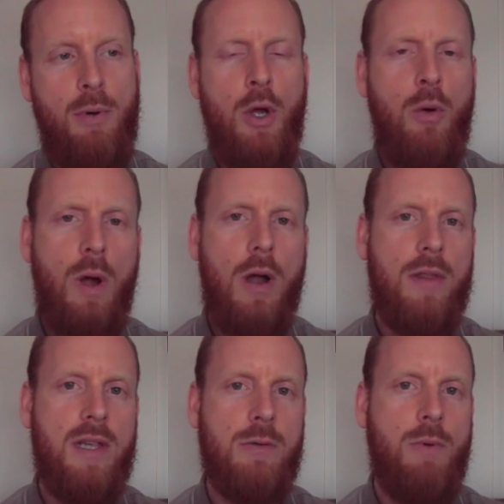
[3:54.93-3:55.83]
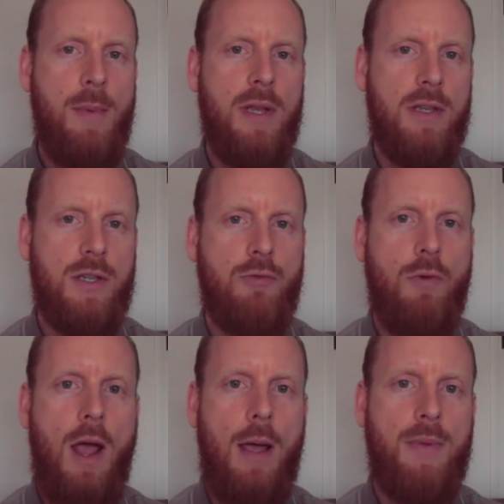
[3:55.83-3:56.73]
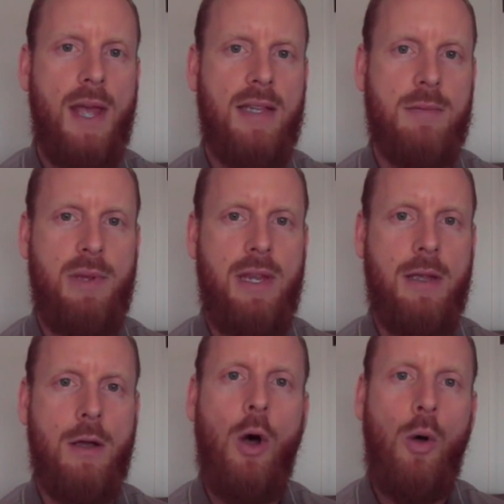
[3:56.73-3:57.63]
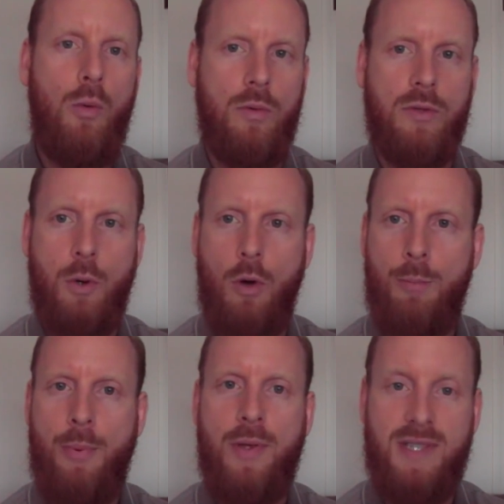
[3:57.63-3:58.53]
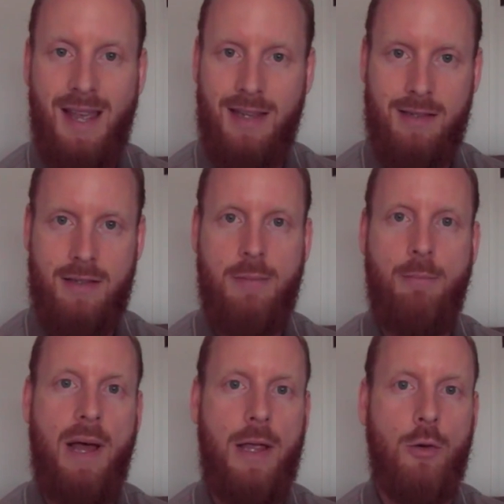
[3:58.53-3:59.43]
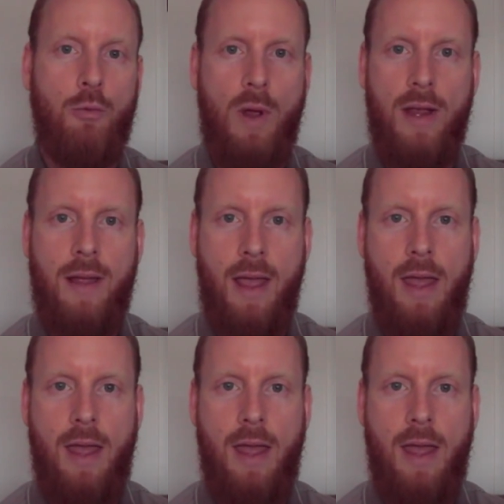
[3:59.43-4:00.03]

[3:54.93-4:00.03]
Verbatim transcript: But who are these women described as being owned or possessed by your right